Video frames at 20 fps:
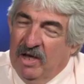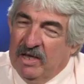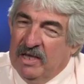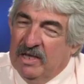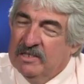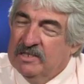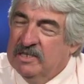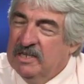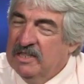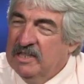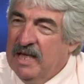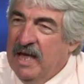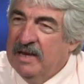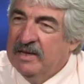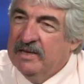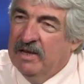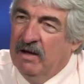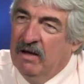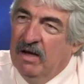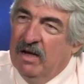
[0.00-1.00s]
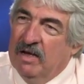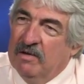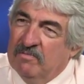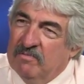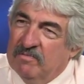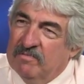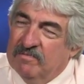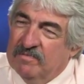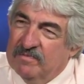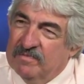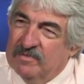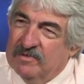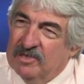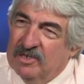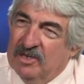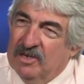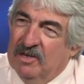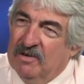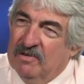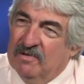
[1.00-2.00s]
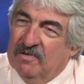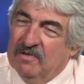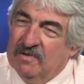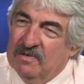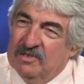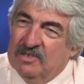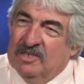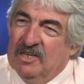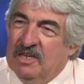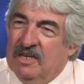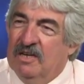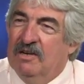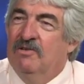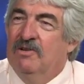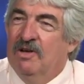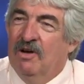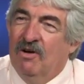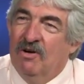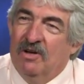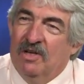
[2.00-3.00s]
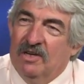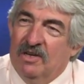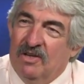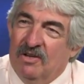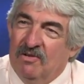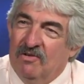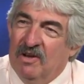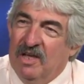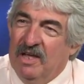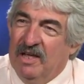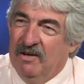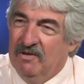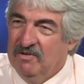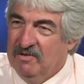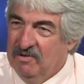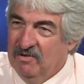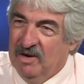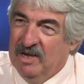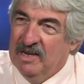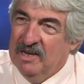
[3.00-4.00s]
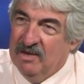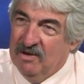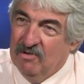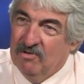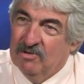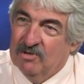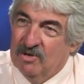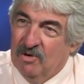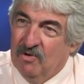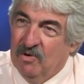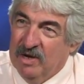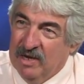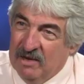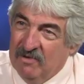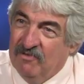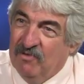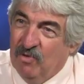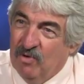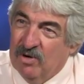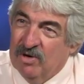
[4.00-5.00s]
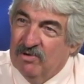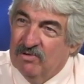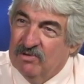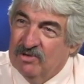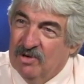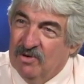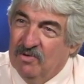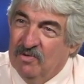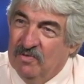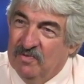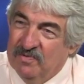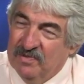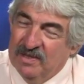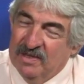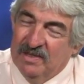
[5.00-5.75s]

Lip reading: guess at that time, you know, sitting here talking to you now, you're 80 years old, 84 years old.